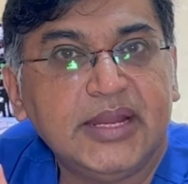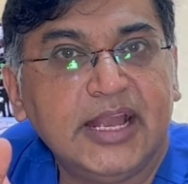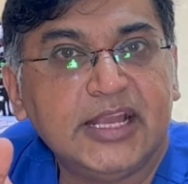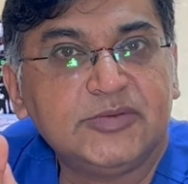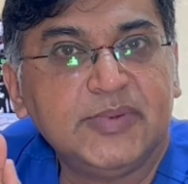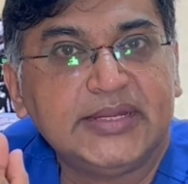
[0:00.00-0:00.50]

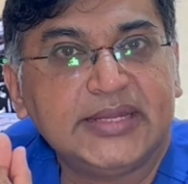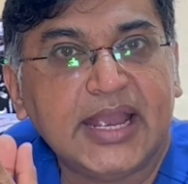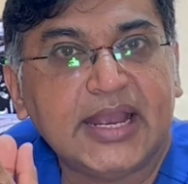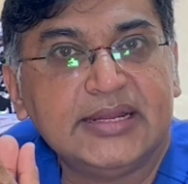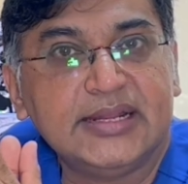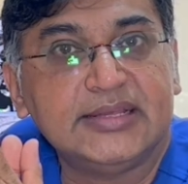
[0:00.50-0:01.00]
has to be
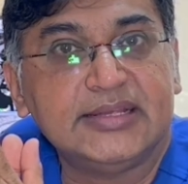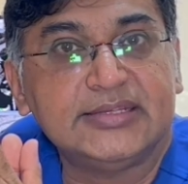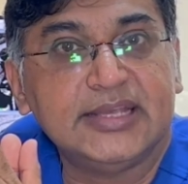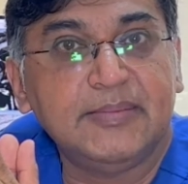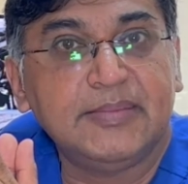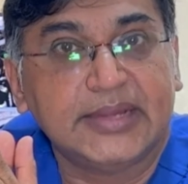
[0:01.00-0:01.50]
tackled at the
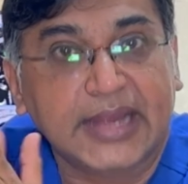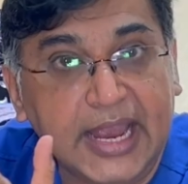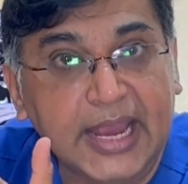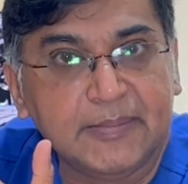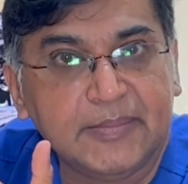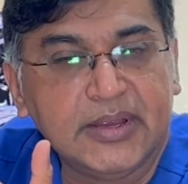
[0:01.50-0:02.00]
same
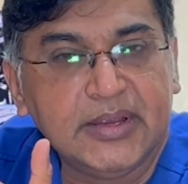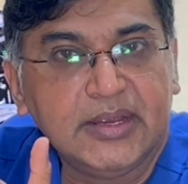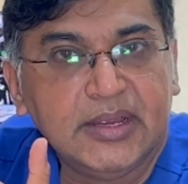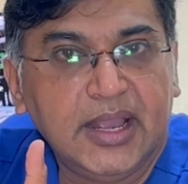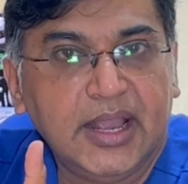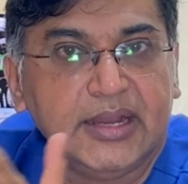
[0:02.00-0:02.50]
time
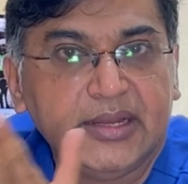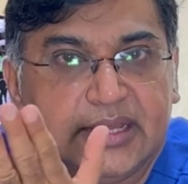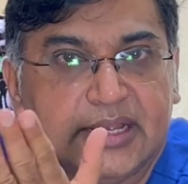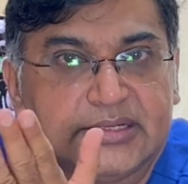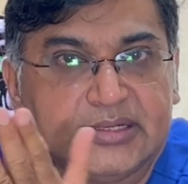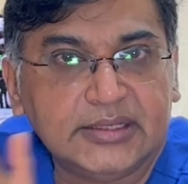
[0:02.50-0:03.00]
and
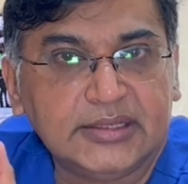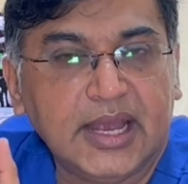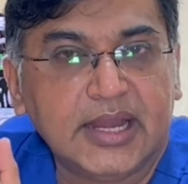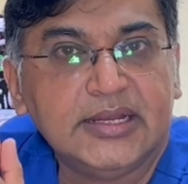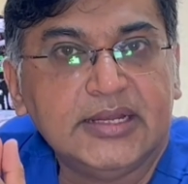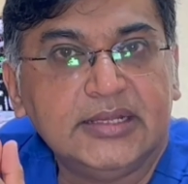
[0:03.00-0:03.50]
things like
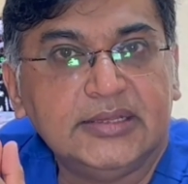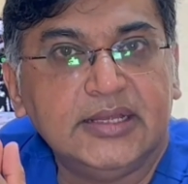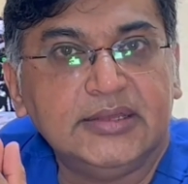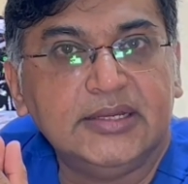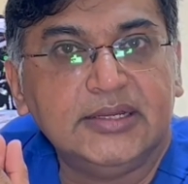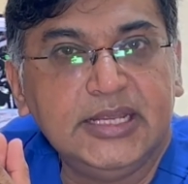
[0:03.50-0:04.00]
that,
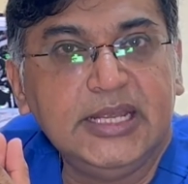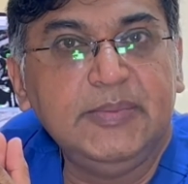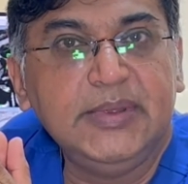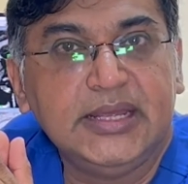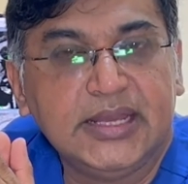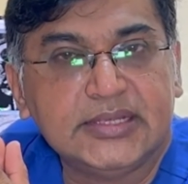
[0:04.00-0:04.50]
then the
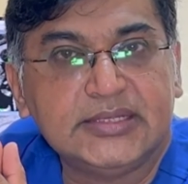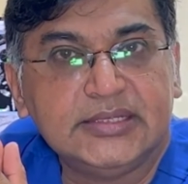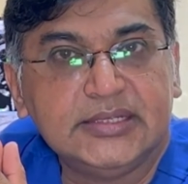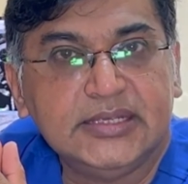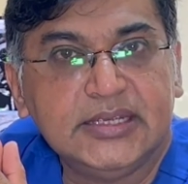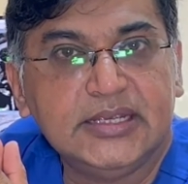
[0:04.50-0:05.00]
DBS
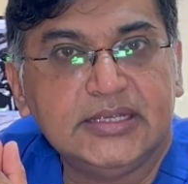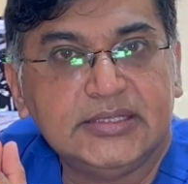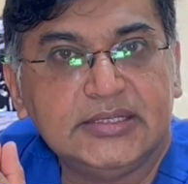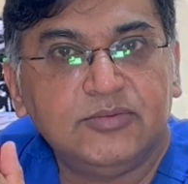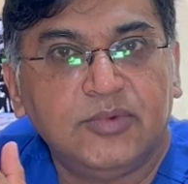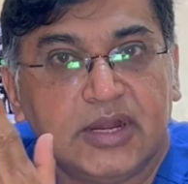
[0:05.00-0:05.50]

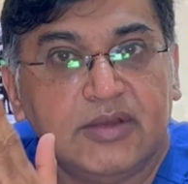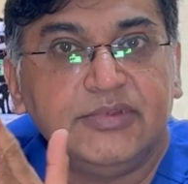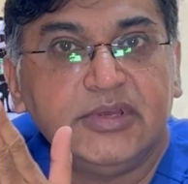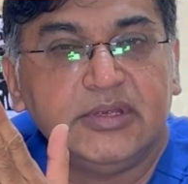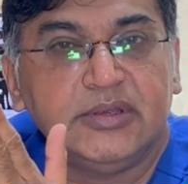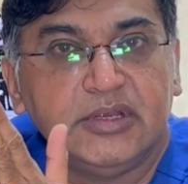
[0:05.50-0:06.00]
is one of
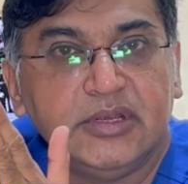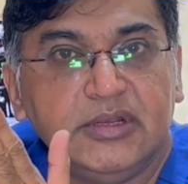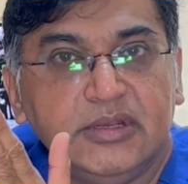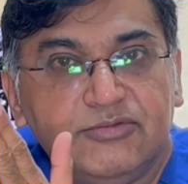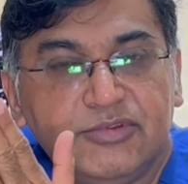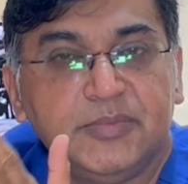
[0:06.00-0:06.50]
the
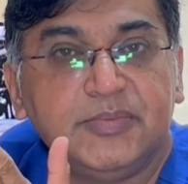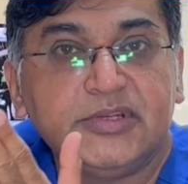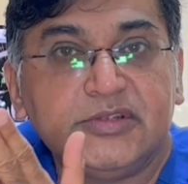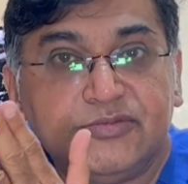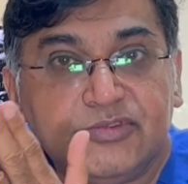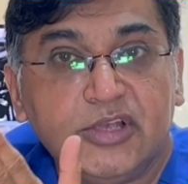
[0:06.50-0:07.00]
treatments
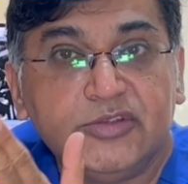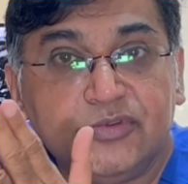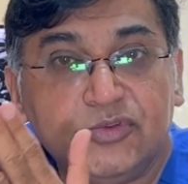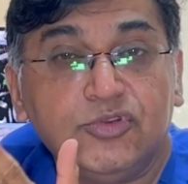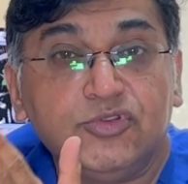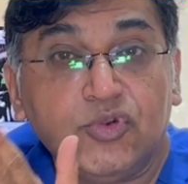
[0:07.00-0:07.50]
of choice for
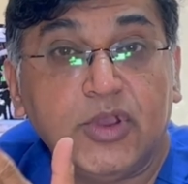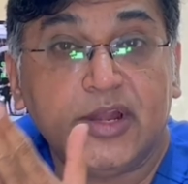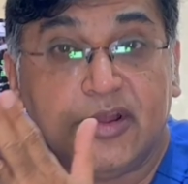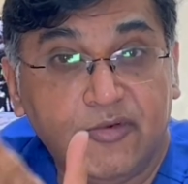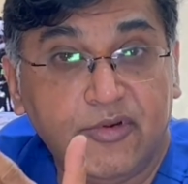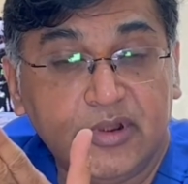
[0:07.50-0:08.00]
those who can
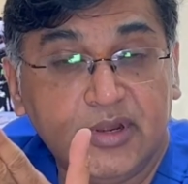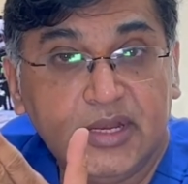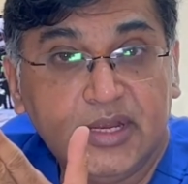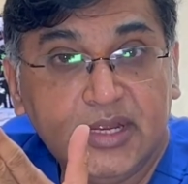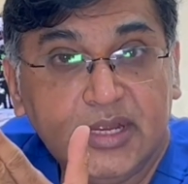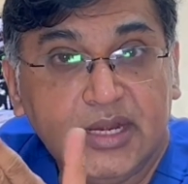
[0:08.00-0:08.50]
afford.
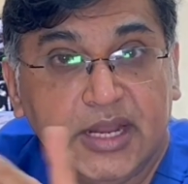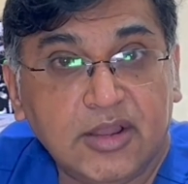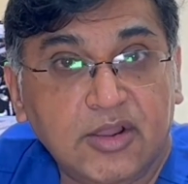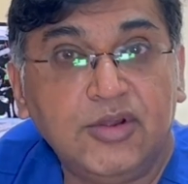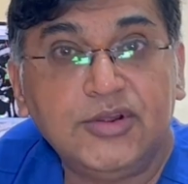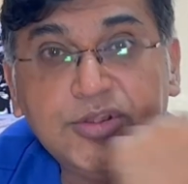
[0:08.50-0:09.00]
Like I
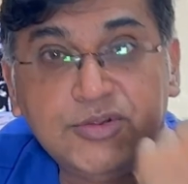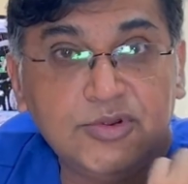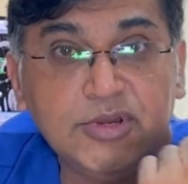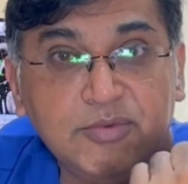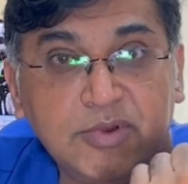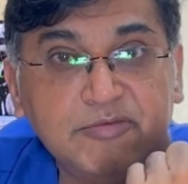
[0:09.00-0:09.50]
already told
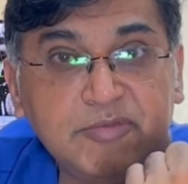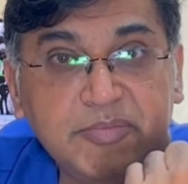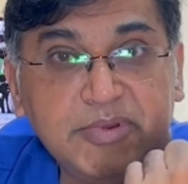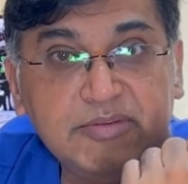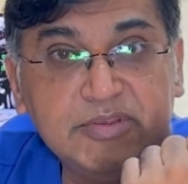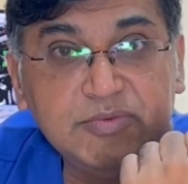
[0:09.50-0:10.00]
you in one of my
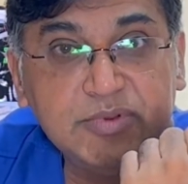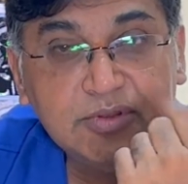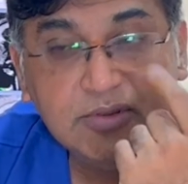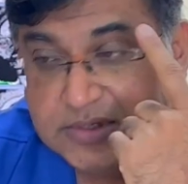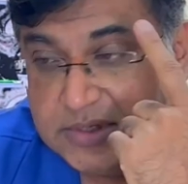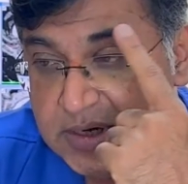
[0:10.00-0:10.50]
previous
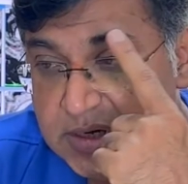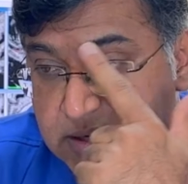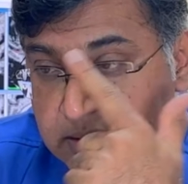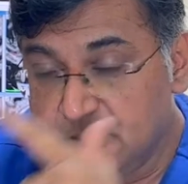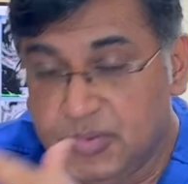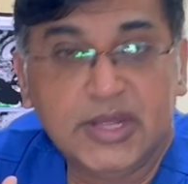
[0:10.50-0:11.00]
videos,
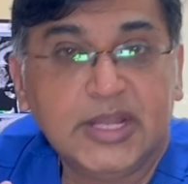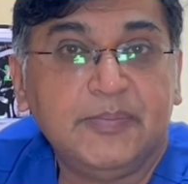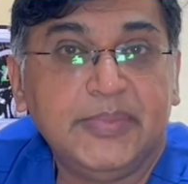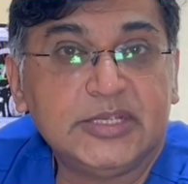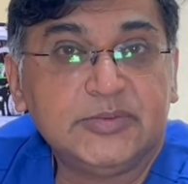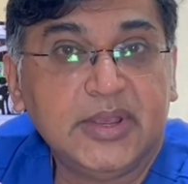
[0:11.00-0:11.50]
putting a
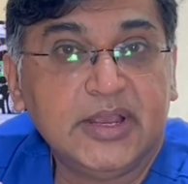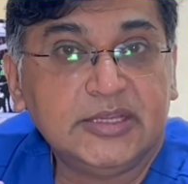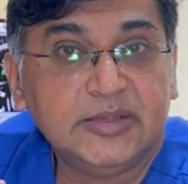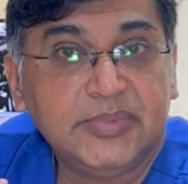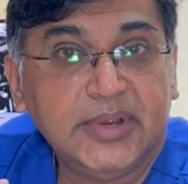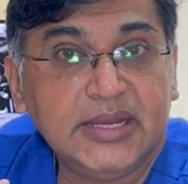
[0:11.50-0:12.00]
pacemaker in
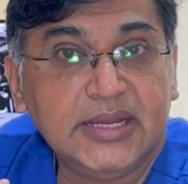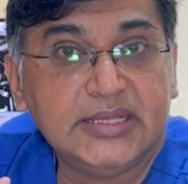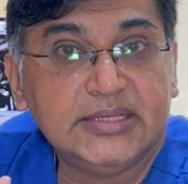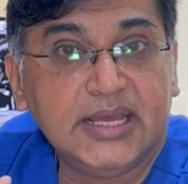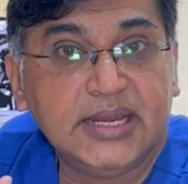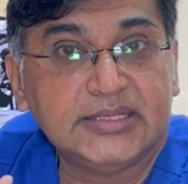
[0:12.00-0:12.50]
the brain,
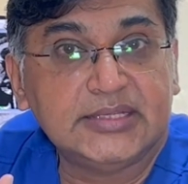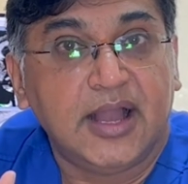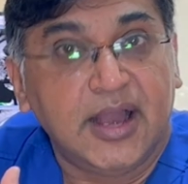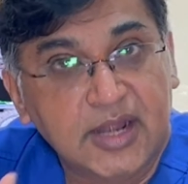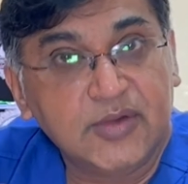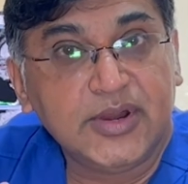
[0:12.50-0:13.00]
there is a
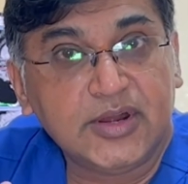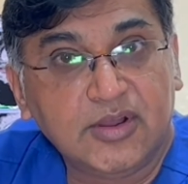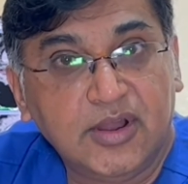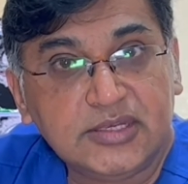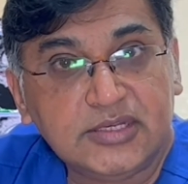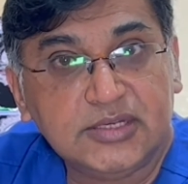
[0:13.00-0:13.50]
hardware
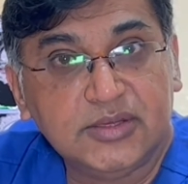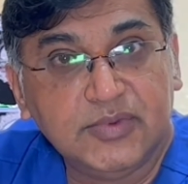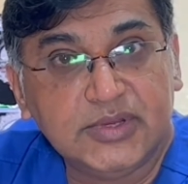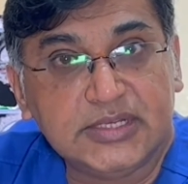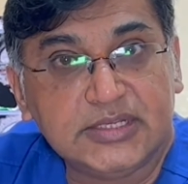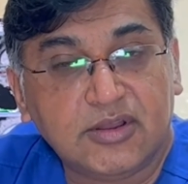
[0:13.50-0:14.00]
cost,
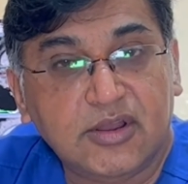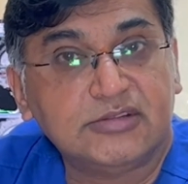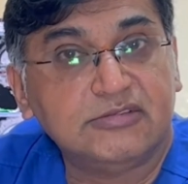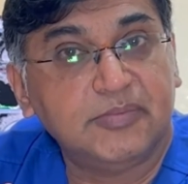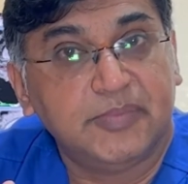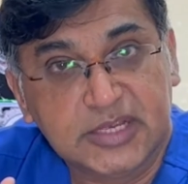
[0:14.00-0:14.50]
which is the cost
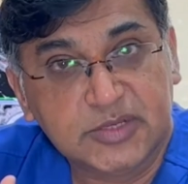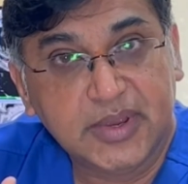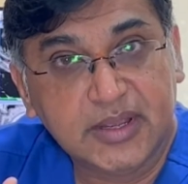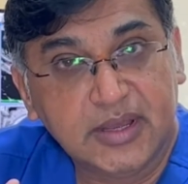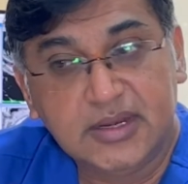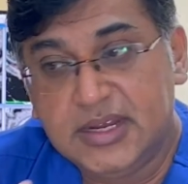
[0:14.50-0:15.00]
of the
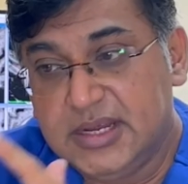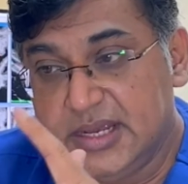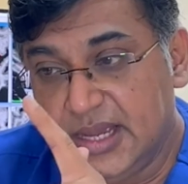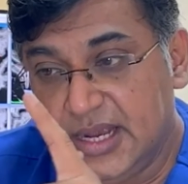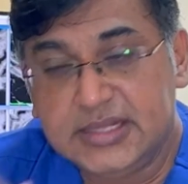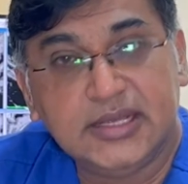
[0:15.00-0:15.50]
pacemaker,
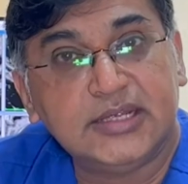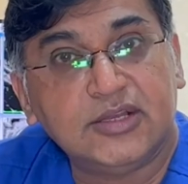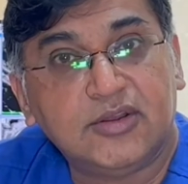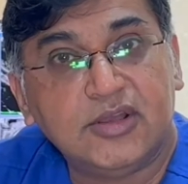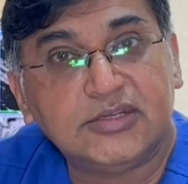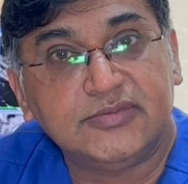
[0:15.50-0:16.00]
and there is a
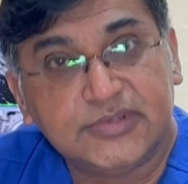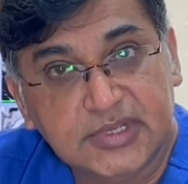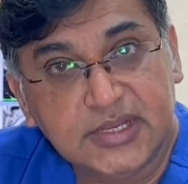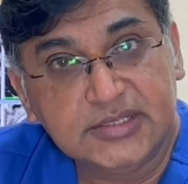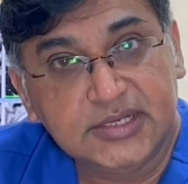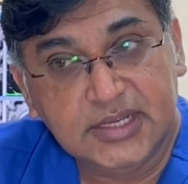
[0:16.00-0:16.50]
cost of
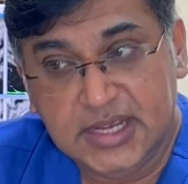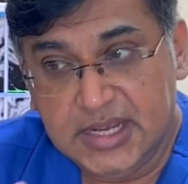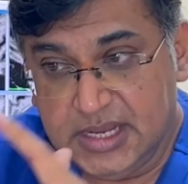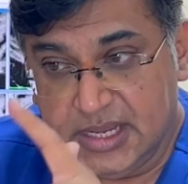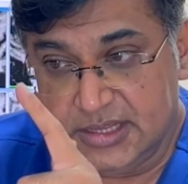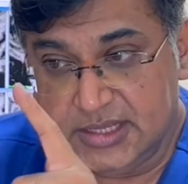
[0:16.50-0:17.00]
surgery
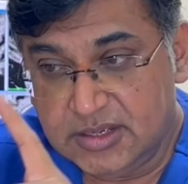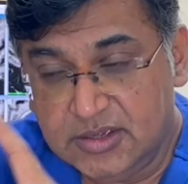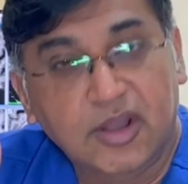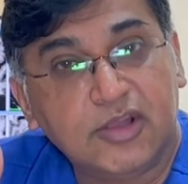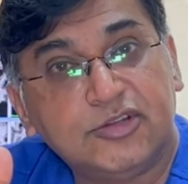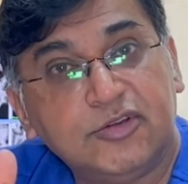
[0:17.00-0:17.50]
and the
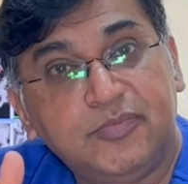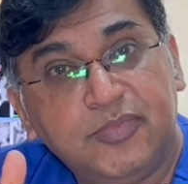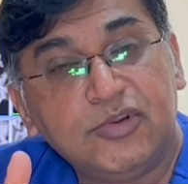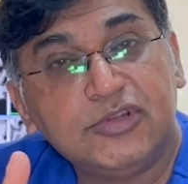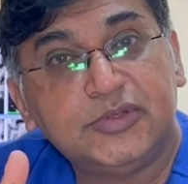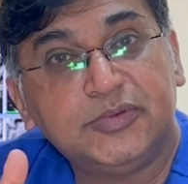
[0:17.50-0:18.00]
cost of
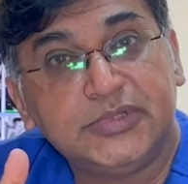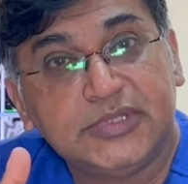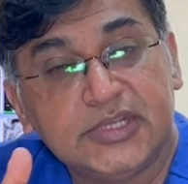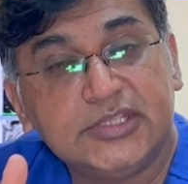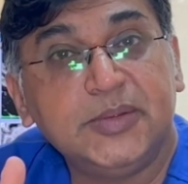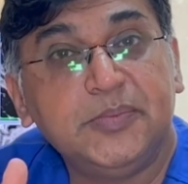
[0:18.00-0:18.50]

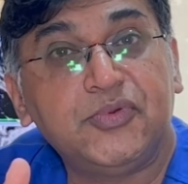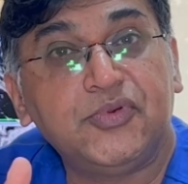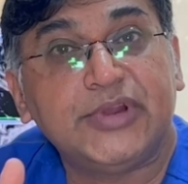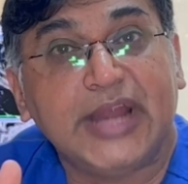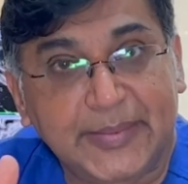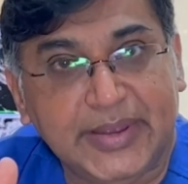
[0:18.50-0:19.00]
post-surgery
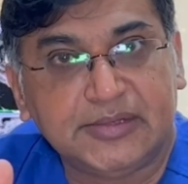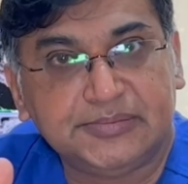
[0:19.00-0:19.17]
programming,